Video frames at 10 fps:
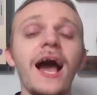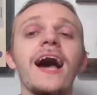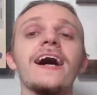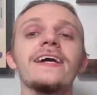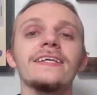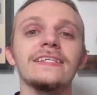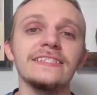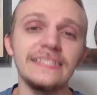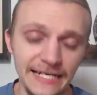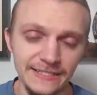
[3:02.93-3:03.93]
I
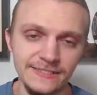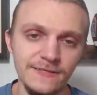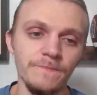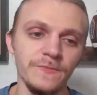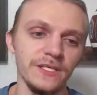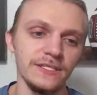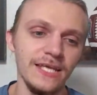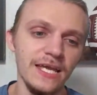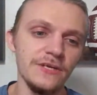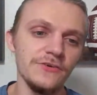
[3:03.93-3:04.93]
get it. The
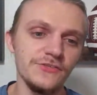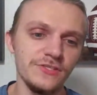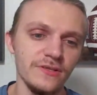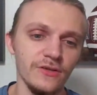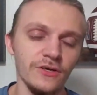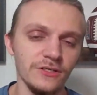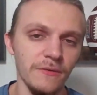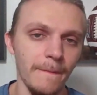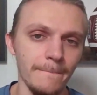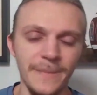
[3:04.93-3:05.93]
Gators looked
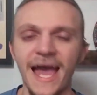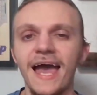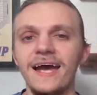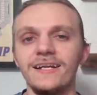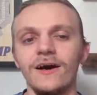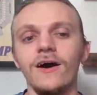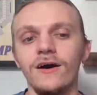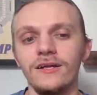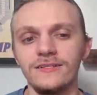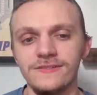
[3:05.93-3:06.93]
bad
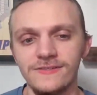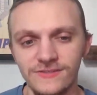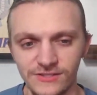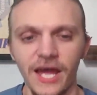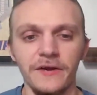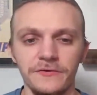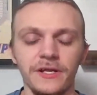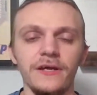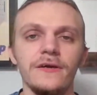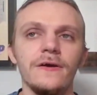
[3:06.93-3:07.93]
on Saturday.